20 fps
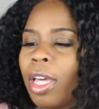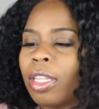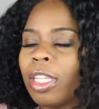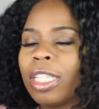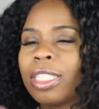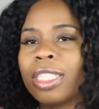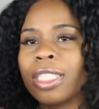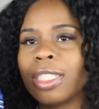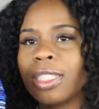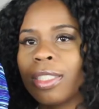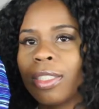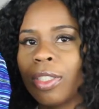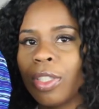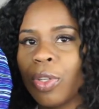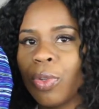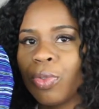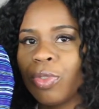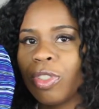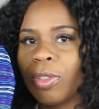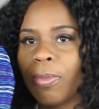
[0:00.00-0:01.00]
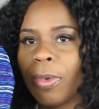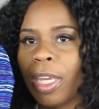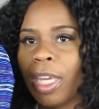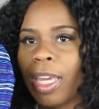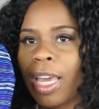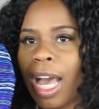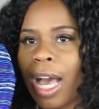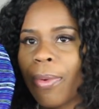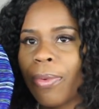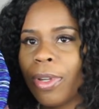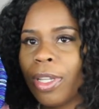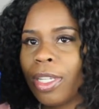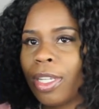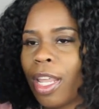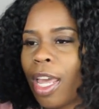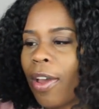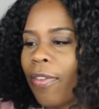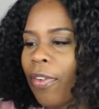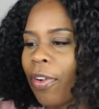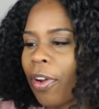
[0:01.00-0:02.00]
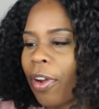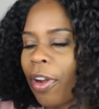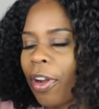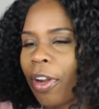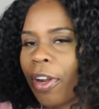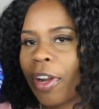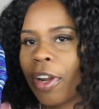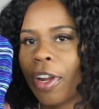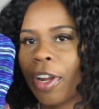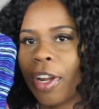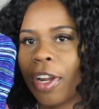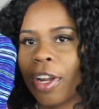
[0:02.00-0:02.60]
This is new to me. I would never,